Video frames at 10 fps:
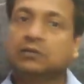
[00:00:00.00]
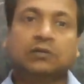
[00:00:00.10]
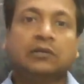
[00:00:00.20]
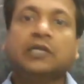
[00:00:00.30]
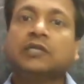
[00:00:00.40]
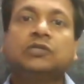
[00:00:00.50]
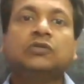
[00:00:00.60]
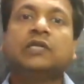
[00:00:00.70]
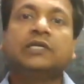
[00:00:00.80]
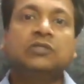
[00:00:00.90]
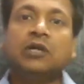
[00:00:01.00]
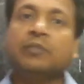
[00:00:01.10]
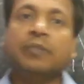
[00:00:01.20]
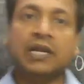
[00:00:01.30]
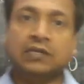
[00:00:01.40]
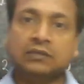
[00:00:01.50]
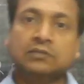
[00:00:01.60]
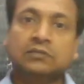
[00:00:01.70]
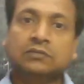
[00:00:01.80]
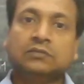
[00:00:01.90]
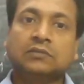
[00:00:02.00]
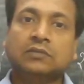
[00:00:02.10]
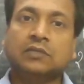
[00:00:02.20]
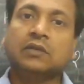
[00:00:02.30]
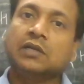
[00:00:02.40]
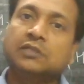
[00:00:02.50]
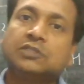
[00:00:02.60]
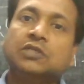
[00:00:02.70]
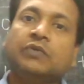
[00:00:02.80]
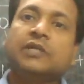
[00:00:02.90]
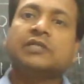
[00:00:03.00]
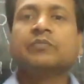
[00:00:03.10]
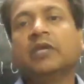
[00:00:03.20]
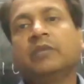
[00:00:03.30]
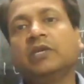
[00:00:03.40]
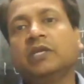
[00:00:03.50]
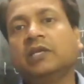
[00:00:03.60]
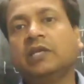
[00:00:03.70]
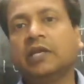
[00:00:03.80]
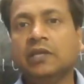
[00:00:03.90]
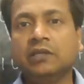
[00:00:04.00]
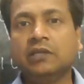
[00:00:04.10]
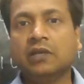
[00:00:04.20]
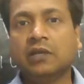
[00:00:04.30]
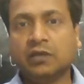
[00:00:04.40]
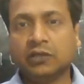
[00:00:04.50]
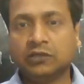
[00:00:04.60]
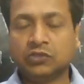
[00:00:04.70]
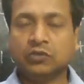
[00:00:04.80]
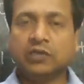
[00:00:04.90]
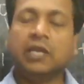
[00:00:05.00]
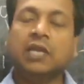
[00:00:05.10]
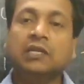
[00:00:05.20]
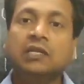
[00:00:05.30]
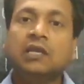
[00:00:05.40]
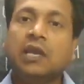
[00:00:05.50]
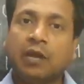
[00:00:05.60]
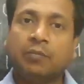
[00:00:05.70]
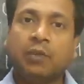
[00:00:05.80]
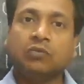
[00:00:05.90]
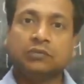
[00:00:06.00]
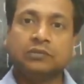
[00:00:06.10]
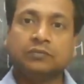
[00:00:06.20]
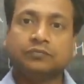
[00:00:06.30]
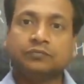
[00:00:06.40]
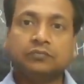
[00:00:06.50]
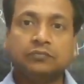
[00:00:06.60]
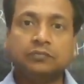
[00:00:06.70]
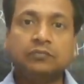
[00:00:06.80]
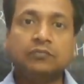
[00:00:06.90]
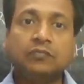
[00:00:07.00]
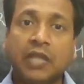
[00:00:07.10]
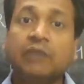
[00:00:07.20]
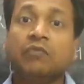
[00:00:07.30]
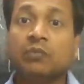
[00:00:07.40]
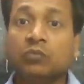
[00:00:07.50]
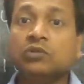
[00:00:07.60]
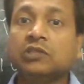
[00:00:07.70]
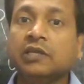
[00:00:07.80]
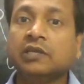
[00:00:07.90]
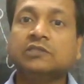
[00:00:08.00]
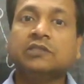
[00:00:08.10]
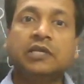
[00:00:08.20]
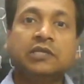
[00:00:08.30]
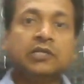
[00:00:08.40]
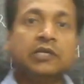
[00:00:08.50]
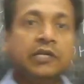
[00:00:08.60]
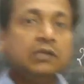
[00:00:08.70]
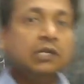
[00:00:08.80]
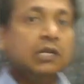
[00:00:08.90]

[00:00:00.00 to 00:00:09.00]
ratio does not matter. The constituents may be in any ratio, in any amount. And one more thing is there, children,